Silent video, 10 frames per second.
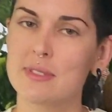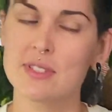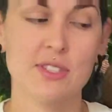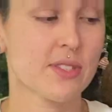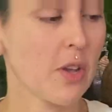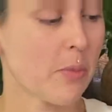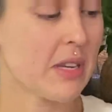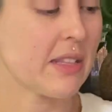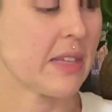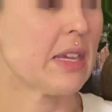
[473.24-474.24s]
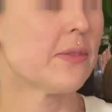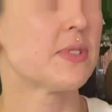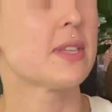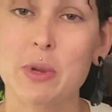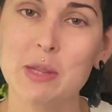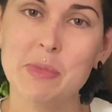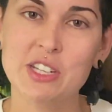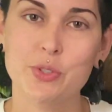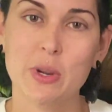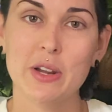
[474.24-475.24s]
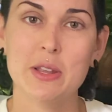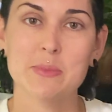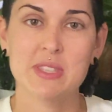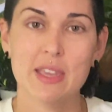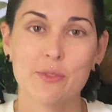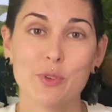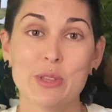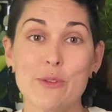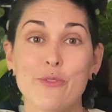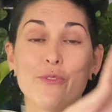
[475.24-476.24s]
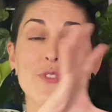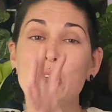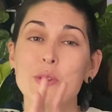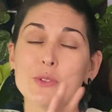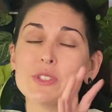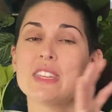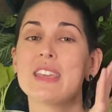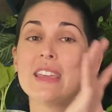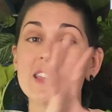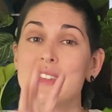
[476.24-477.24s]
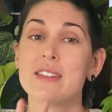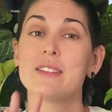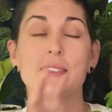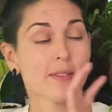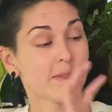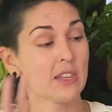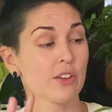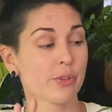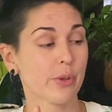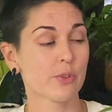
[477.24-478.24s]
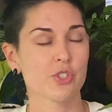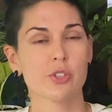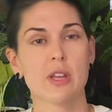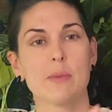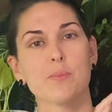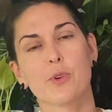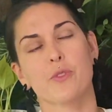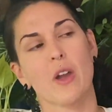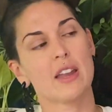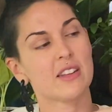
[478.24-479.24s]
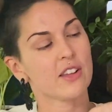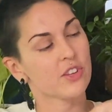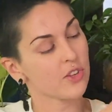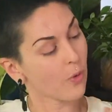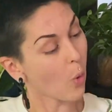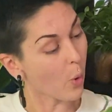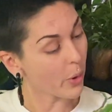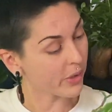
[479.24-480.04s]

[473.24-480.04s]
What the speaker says: So many leaves. In my terrariums, they have really filled in the enclosure and provided a whole